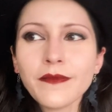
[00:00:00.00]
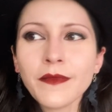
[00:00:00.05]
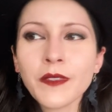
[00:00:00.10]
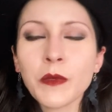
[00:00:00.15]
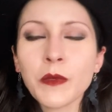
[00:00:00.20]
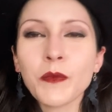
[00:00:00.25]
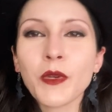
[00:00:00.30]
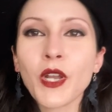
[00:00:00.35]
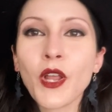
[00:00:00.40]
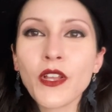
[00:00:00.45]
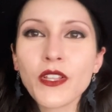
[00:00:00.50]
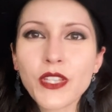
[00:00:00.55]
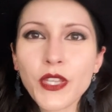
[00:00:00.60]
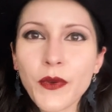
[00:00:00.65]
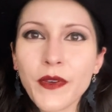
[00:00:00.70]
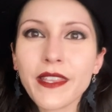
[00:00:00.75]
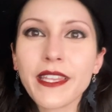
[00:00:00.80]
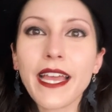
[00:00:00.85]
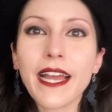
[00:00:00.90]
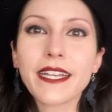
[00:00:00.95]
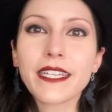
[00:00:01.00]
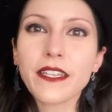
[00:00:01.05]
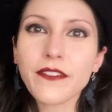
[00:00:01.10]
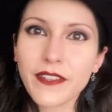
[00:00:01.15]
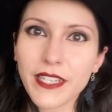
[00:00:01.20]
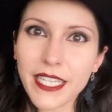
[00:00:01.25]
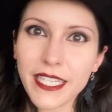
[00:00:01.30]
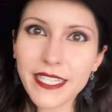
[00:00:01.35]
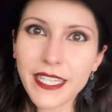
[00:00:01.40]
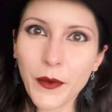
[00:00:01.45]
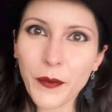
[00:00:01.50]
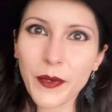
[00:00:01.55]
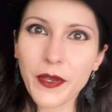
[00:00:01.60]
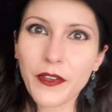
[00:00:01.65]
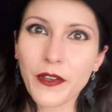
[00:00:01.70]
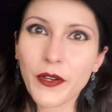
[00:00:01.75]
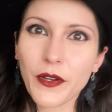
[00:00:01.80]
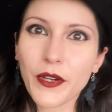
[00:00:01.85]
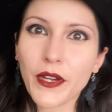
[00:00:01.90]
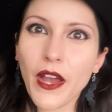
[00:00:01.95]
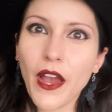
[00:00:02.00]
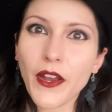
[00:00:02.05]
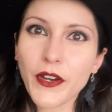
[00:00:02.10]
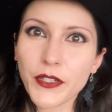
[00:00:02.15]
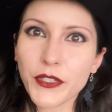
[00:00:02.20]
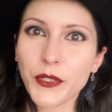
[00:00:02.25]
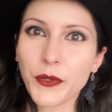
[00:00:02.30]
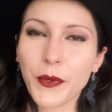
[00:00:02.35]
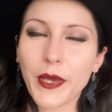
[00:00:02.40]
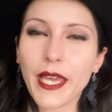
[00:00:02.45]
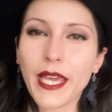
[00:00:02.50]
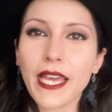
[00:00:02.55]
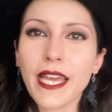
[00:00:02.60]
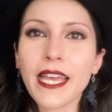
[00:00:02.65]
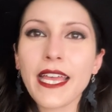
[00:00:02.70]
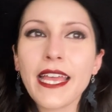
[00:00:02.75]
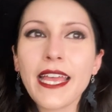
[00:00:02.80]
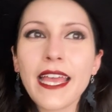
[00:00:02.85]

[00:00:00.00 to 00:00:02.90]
but also in the activities that we are doing.